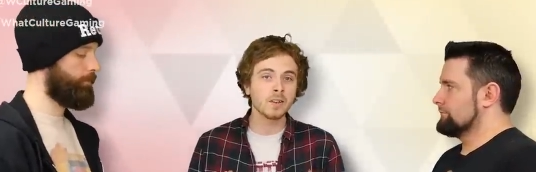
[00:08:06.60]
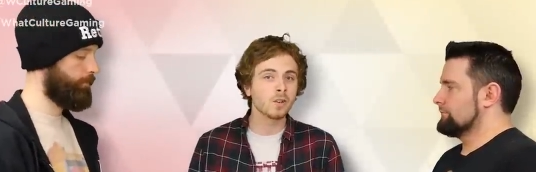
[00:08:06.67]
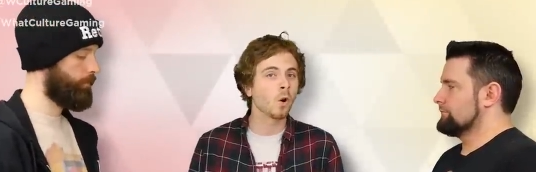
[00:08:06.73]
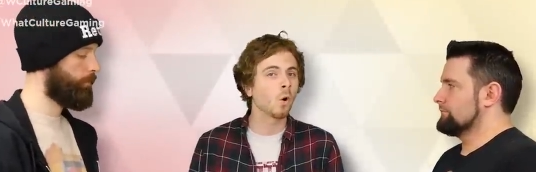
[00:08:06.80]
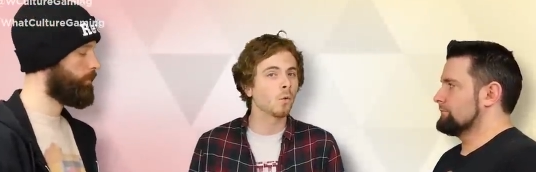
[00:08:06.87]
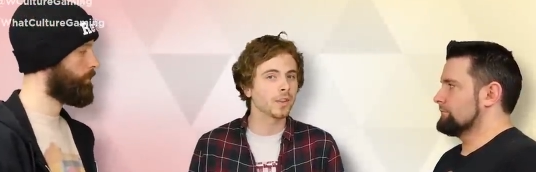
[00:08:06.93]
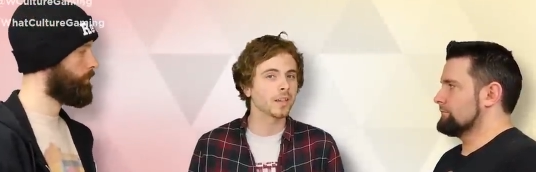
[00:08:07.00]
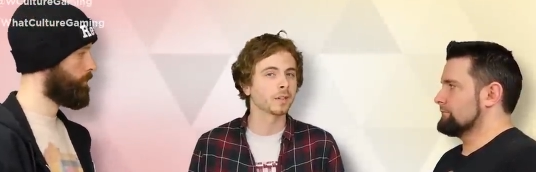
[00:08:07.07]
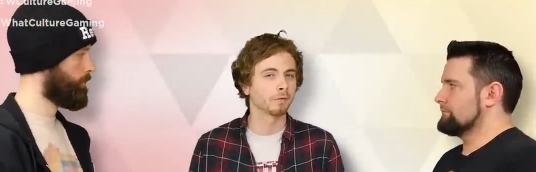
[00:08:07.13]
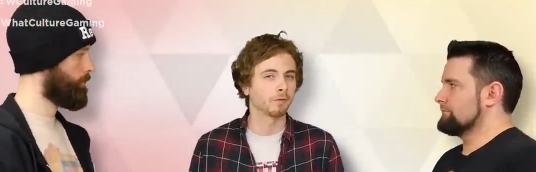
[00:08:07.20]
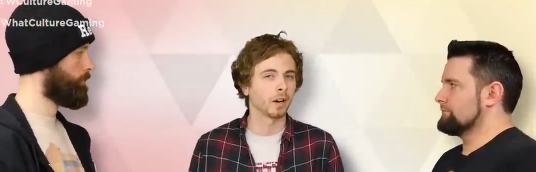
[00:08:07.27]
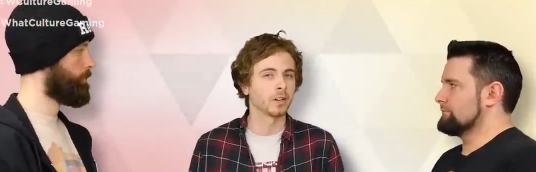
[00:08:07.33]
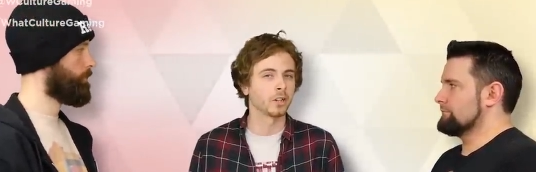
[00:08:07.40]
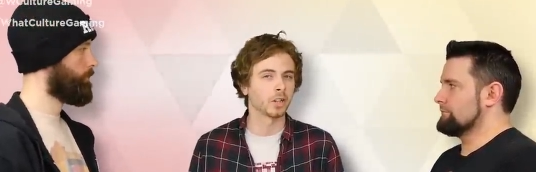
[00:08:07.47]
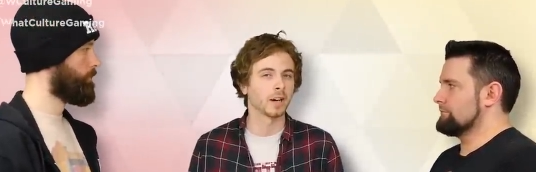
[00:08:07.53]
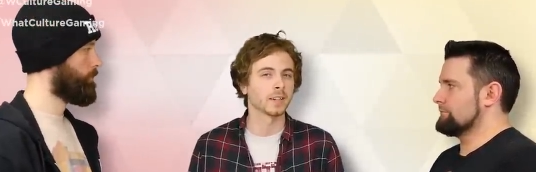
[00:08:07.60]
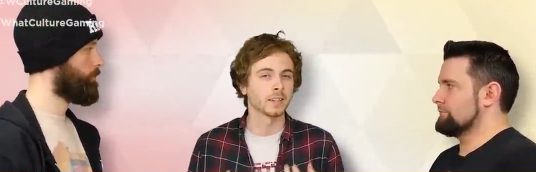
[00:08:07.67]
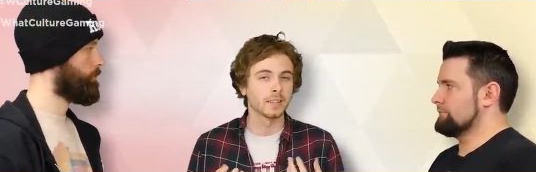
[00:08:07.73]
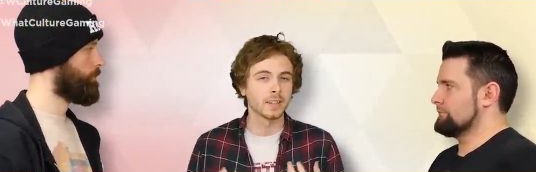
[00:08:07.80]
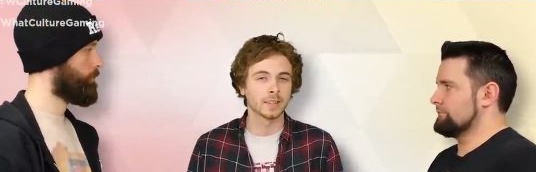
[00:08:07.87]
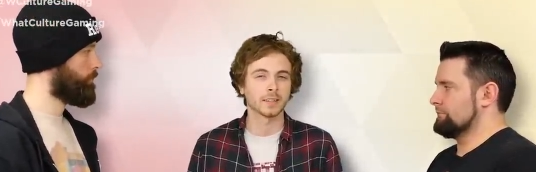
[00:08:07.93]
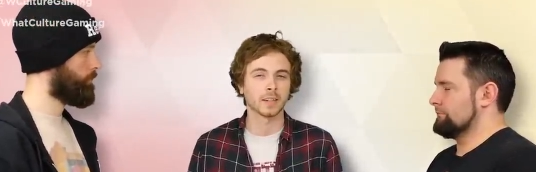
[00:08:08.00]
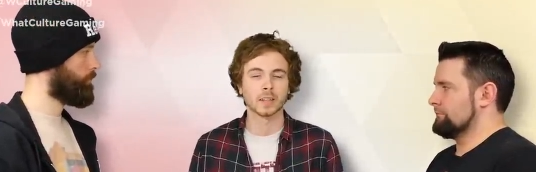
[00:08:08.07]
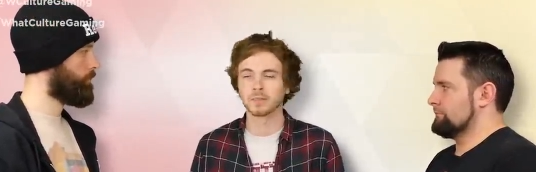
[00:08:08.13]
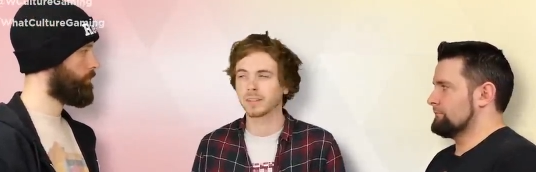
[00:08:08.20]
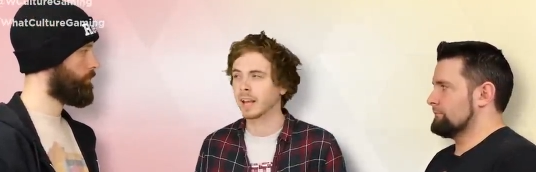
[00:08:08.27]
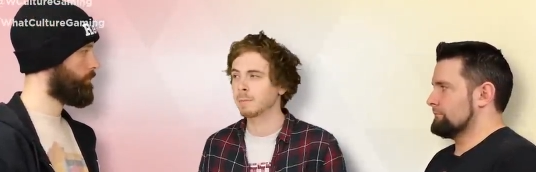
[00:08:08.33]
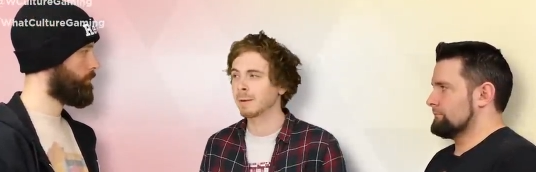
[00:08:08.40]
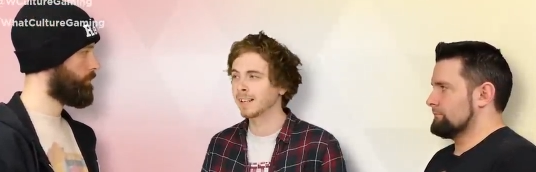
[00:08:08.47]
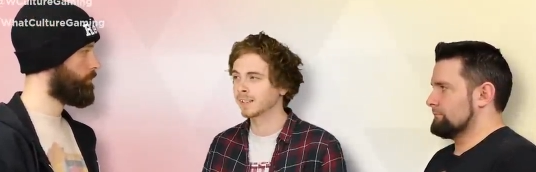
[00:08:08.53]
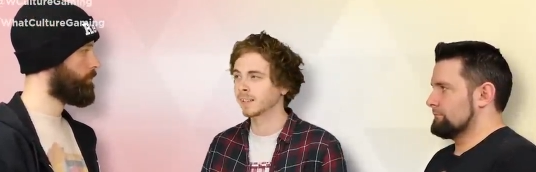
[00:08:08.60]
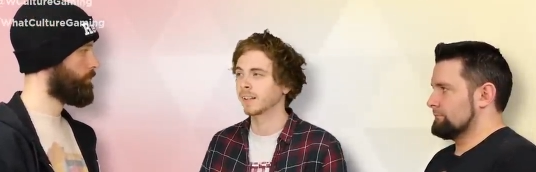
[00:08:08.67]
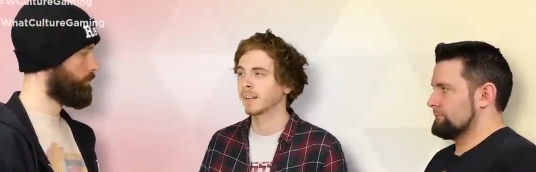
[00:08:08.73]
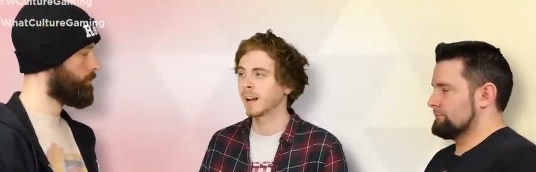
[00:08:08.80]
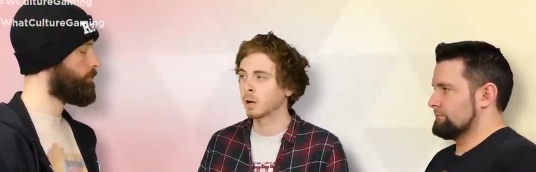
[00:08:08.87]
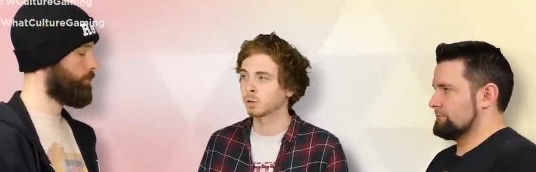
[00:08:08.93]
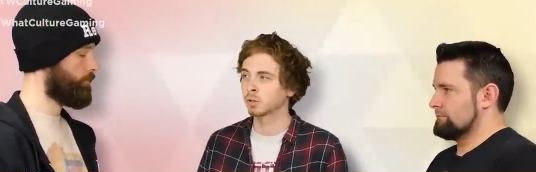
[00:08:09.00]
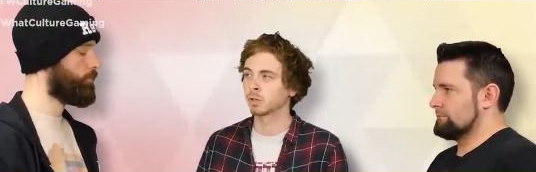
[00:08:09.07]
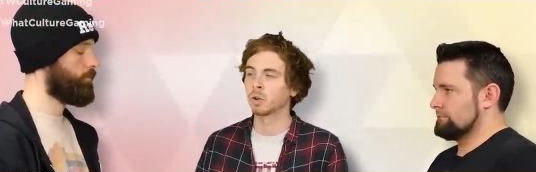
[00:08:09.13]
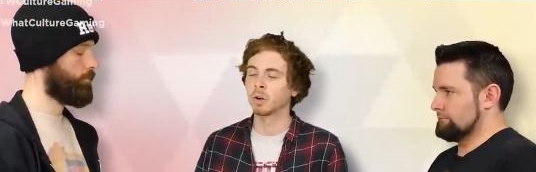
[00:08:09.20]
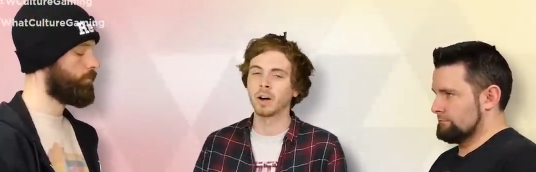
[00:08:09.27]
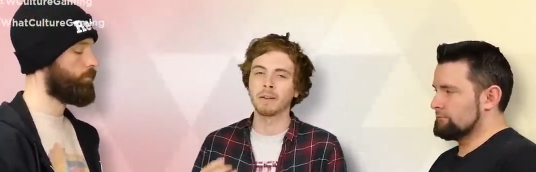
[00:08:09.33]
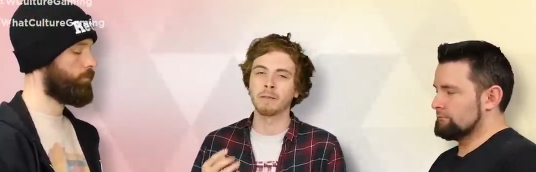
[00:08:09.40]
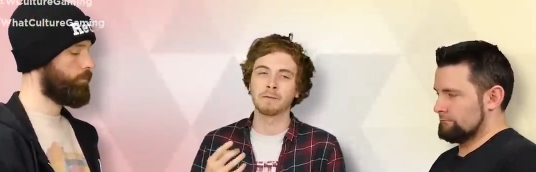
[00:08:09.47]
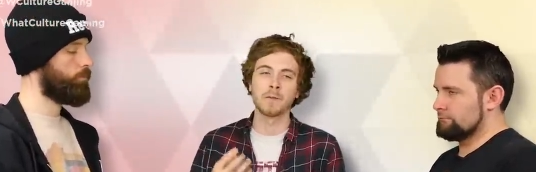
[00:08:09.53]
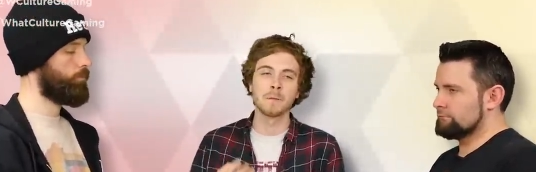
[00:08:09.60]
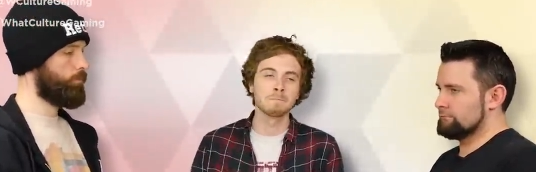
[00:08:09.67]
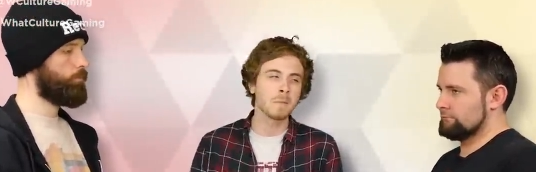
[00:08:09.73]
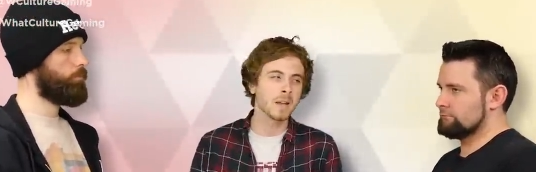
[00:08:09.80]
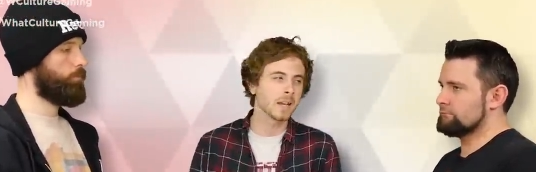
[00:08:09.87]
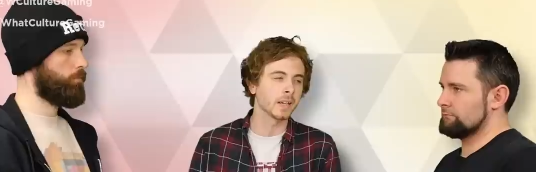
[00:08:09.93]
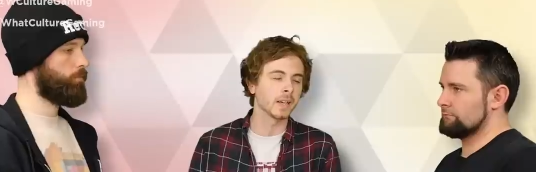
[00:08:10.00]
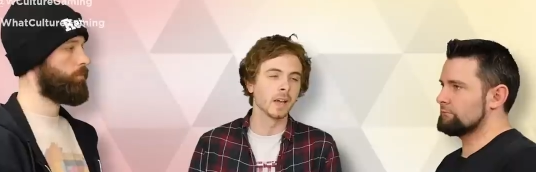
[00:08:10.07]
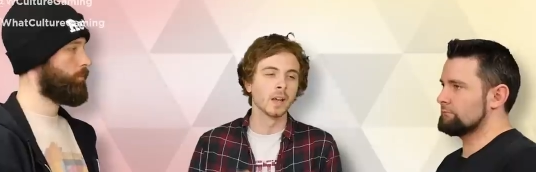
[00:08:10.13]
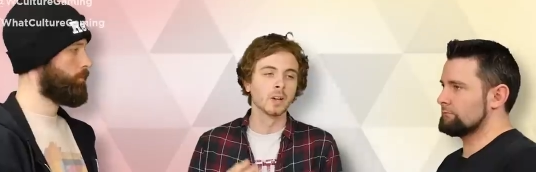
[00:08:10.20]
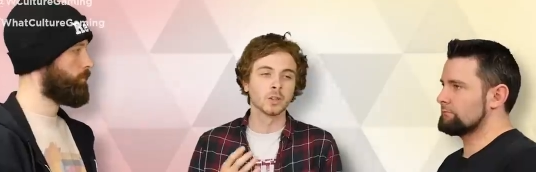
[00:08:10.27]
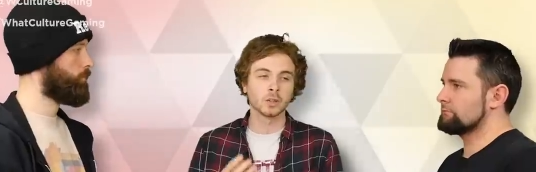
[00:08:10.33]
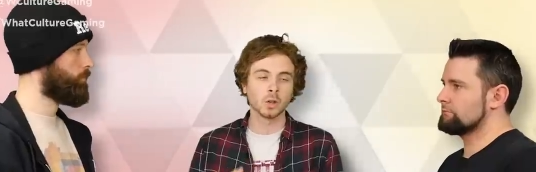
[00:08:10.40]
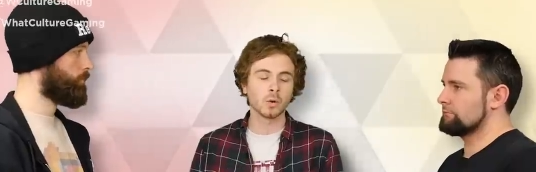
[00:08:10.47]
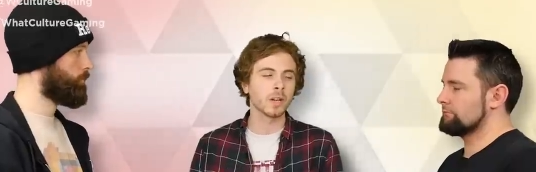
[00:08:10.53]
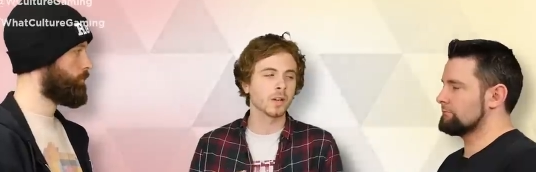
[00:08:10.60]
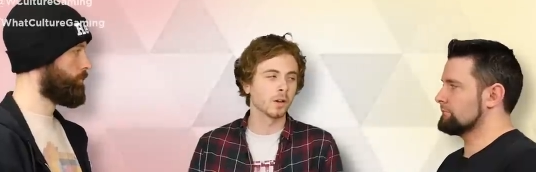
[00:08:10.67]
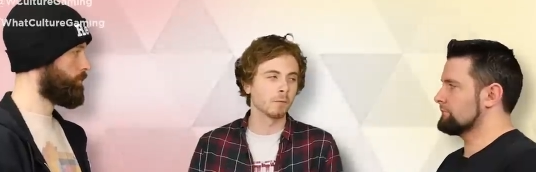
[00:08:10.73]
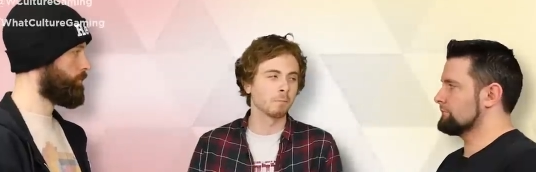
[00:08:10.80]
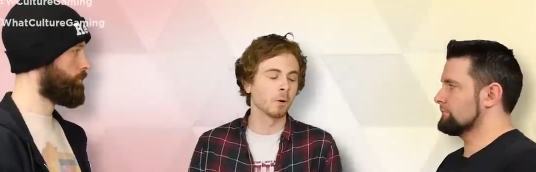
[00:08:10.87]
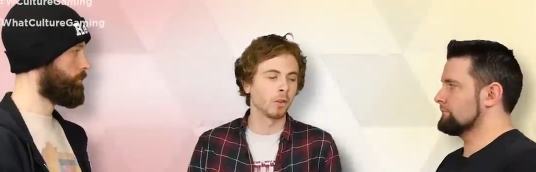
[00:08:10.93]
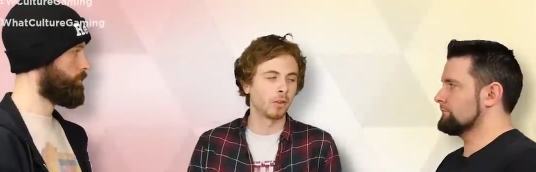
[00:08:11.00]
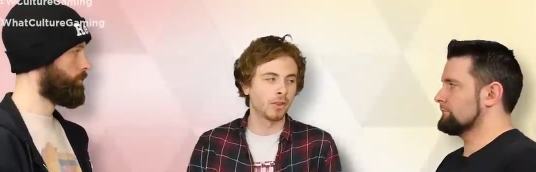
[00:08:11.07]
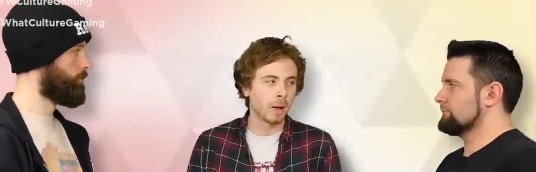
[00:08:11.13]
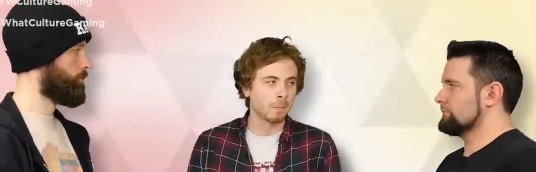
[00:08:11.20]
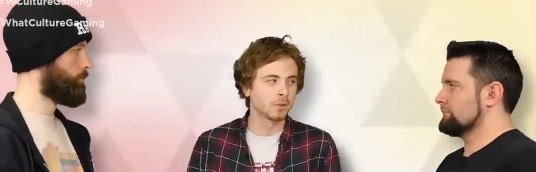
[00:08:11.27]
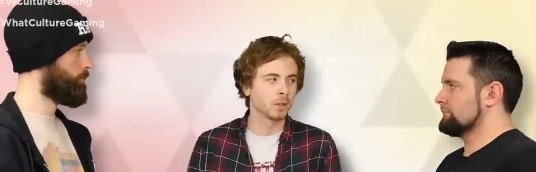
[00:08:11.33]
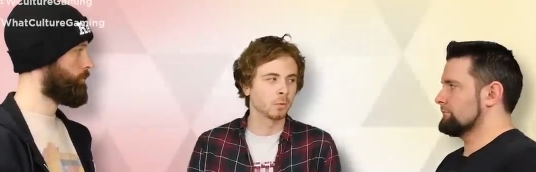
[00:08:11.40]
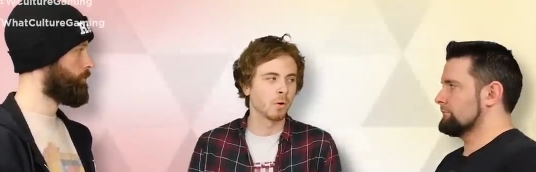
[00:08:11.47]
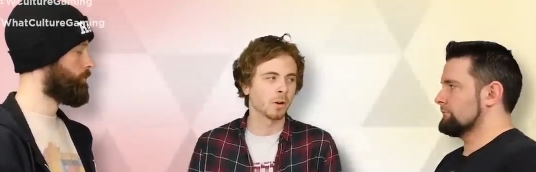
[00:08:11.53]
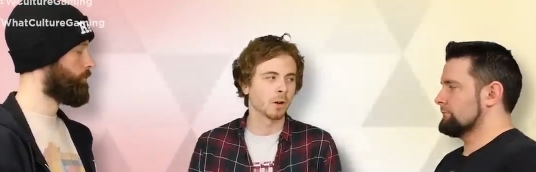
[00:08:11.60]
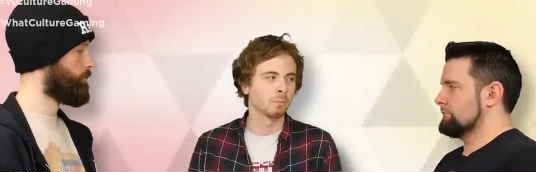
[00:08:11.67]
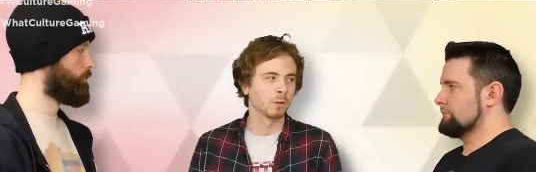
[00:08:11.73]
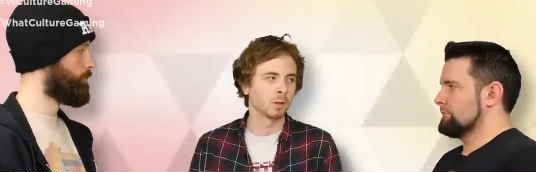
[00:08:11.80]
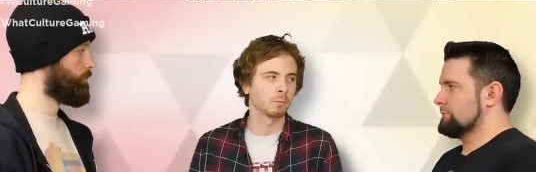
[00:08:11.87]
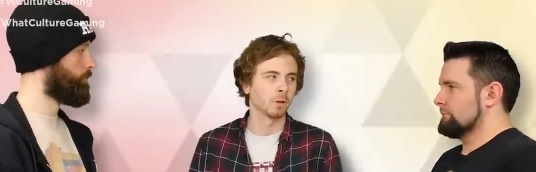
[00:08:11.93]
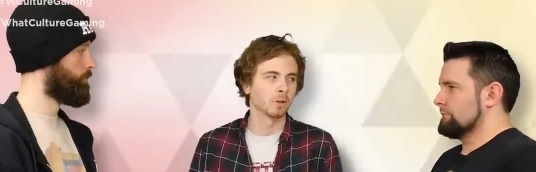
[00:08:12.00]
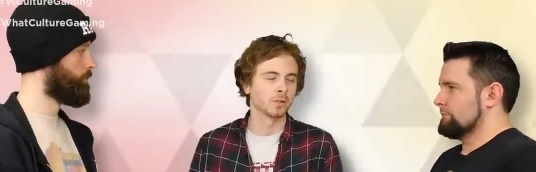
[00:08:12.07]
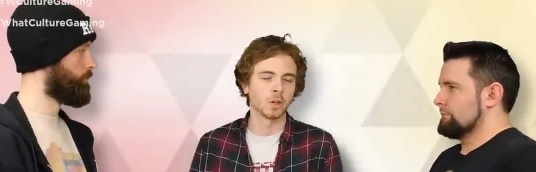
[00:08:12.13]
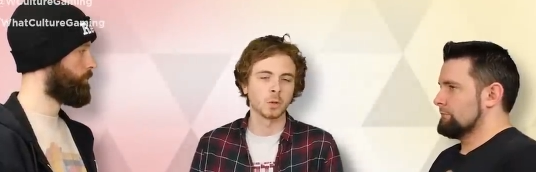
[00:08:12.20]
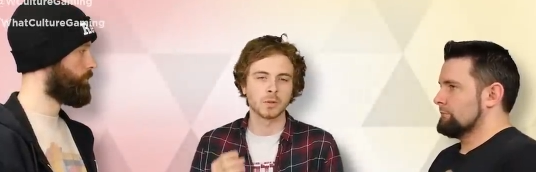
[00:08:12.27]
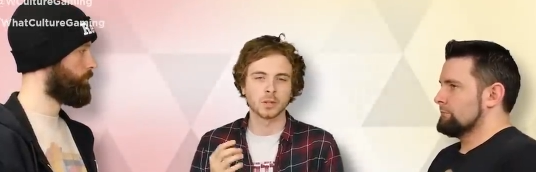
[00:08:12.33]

Speaker 1: know this franchise and this style of game inside and out. So for me, Sony could have put them to work on Bloodborne 2